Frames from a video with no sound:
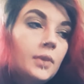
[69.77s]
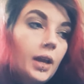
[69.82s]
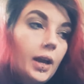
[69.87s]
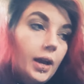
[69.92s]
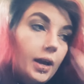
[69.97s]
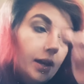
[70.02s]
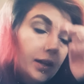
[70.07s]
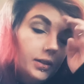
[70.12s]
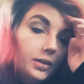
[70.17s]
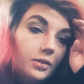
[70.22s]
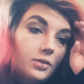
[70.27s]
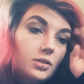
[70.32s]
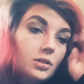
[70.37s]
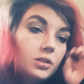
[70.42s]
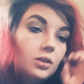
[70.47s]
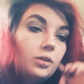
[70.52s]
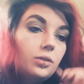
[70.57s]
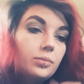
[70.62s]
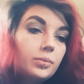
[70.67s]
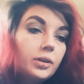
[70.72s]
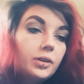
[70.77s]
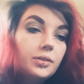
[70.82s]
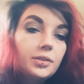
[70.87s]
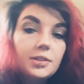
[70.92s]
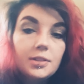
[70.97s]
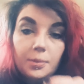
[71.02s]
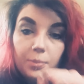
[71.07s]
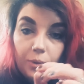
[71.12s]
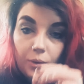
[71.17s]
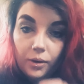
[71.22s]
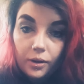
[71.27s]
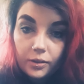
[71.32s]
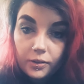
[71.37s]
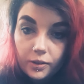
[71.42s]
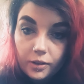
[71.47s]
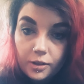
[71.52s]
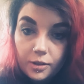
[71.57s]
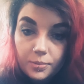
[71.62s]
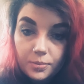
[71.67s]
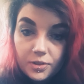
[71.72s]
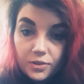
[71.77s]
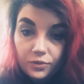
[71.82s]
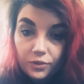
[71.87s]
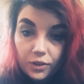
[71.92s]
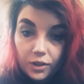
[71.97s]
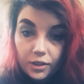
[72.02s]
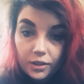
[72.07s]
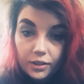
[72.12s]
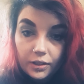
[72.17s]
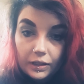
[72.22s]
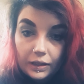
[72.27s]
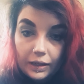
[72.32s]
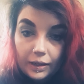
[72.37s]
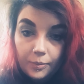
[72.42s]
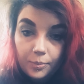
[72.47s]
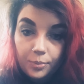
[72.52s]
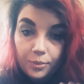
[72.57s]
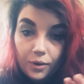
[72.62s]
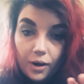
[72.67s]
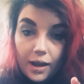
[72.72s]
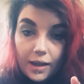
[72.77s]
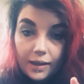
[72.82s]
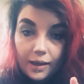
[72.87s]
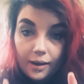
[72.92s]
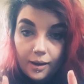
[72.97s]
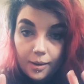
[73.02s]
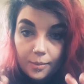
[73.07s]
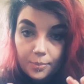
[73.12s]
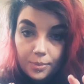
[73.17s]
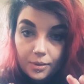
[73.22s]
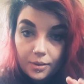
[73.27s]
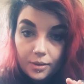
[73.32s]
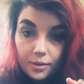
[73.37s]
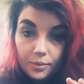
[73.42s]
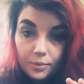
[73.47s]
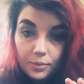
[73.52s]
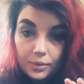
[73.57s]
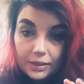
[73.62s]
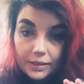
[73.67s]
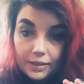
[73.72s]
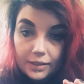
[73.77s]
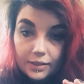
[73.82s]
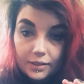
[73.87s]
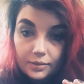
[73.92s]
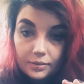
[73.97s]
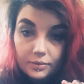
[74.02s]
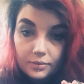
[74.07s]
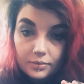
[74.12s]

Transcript: And there's no real support groups for a breakup with,